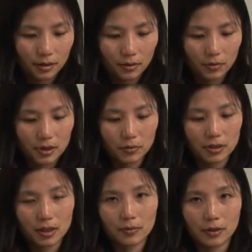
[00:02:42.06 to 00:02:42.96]
which
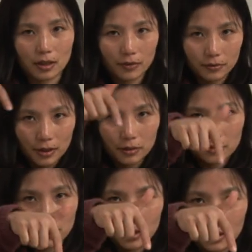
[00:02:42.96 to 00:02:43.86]
received enough
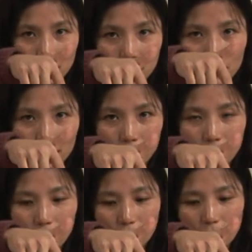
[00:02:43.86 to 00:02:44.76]
nitrogen
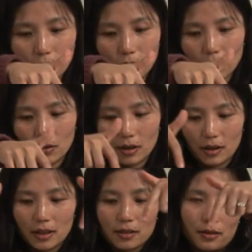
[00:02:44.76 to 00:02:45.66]
or
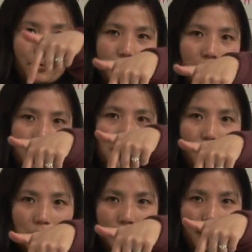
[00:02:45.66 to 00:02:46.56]
insufficient
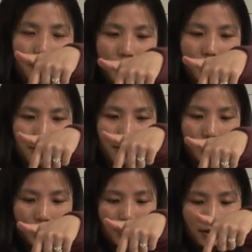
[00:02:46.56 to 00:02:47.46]
nitrogen.
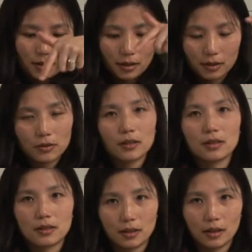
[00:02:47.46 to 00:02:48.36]
As you can
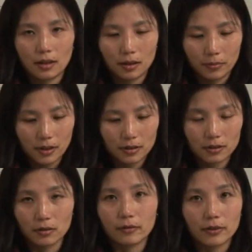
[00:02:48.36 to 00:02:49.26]
see, the plants
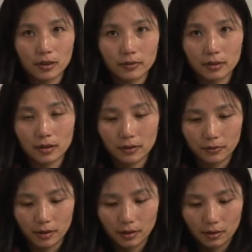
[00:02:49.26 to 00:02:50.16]
look very, very
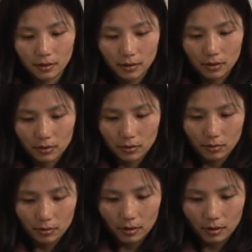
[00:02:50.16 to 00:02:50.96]
different. So